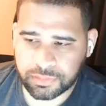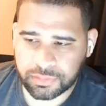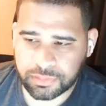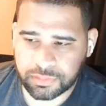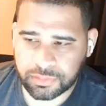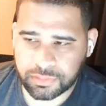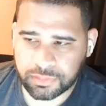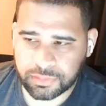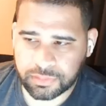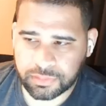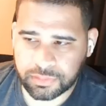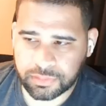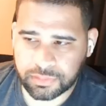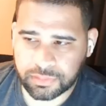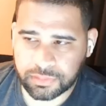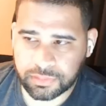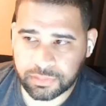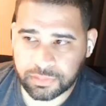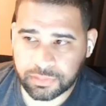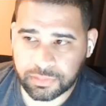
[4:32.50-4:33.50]

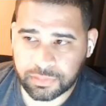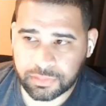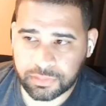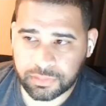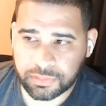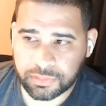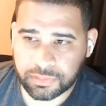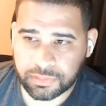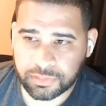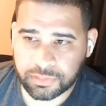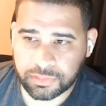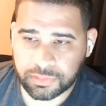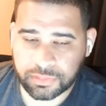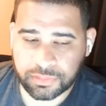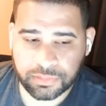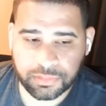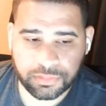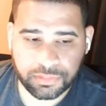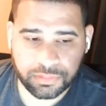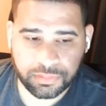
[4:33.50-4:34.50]

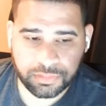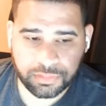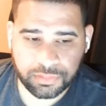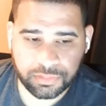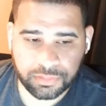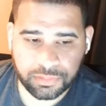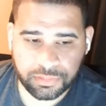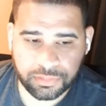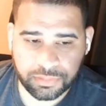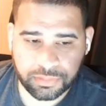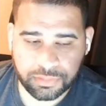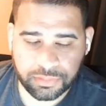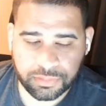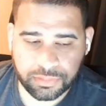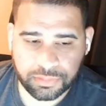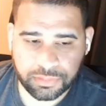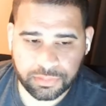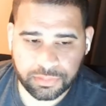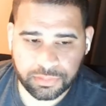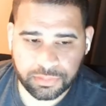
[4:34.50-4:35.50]

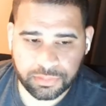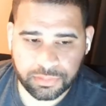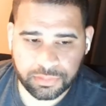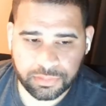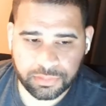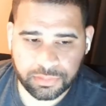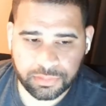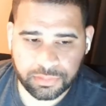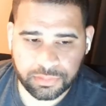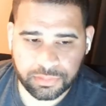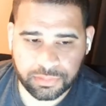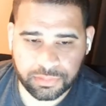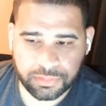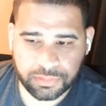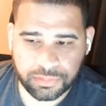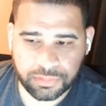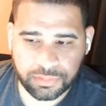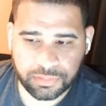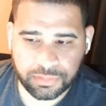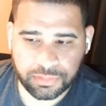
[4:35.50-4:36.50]

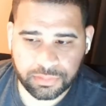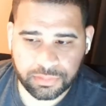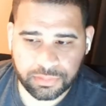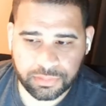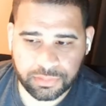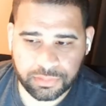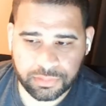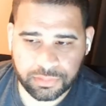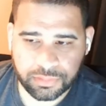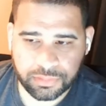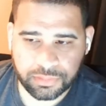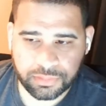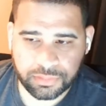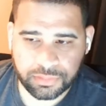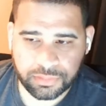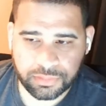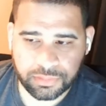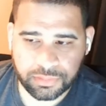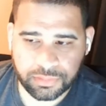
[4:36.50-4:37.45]
The person shown says nothing.